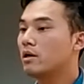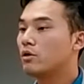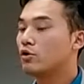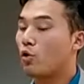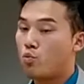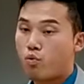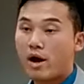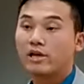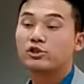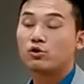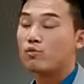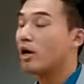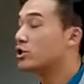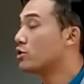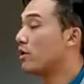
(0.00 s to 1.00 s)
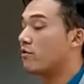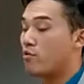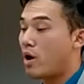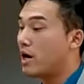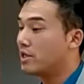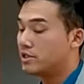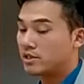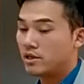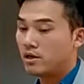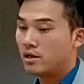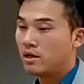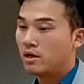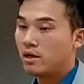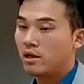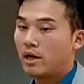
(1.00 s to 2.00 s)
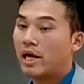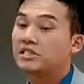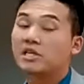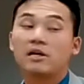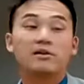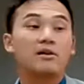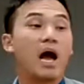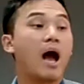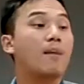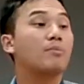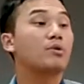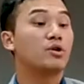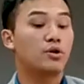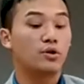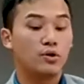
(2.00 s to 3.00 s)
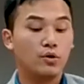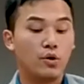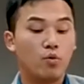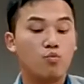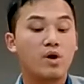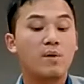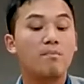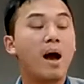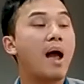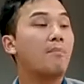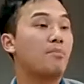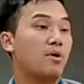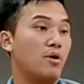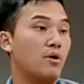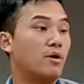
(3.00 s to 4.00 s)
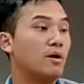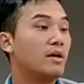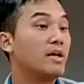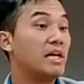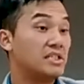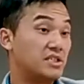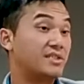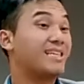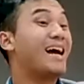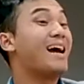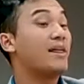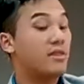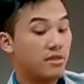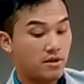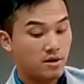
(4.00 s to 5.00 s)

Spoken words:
the resurrection of Christ. It's a time to remember his death.